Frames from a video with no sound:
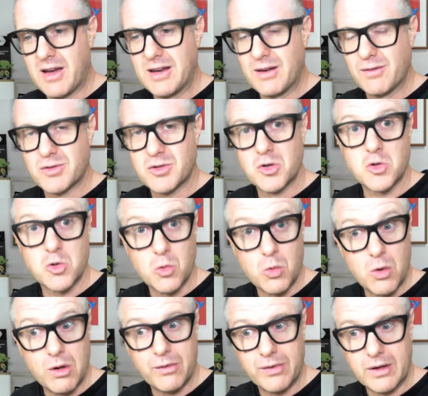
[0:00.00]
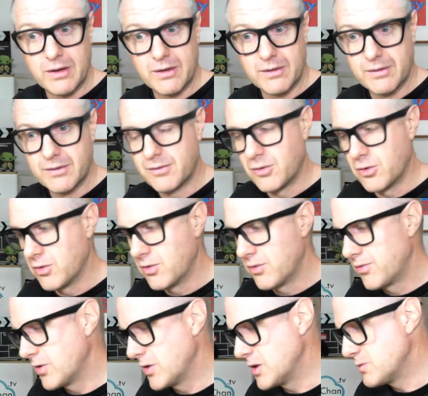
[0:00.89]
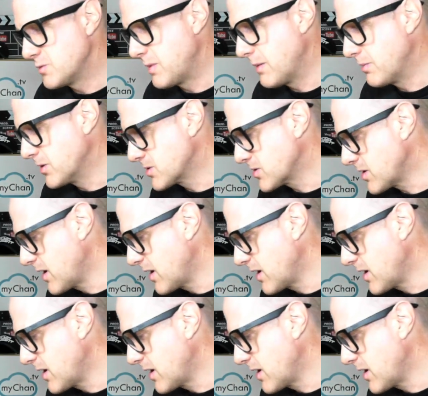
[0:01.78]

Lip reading: kind of social welfare for these people is